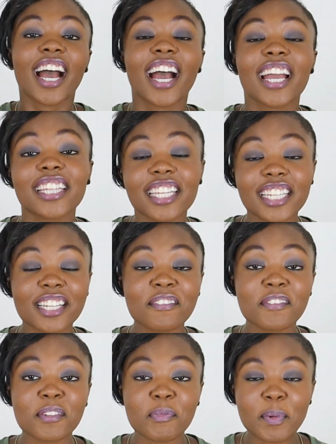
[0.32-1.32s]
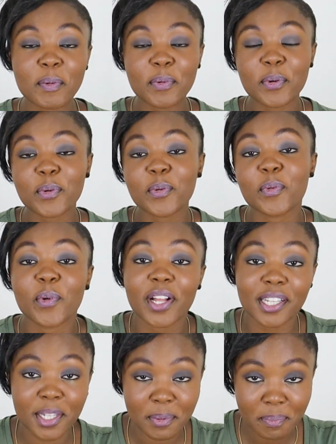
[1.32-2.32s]
Hi there lovely people,
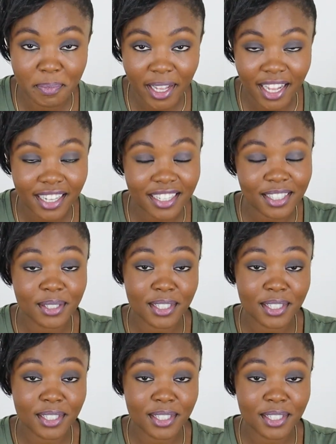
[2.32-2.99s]
welcome back.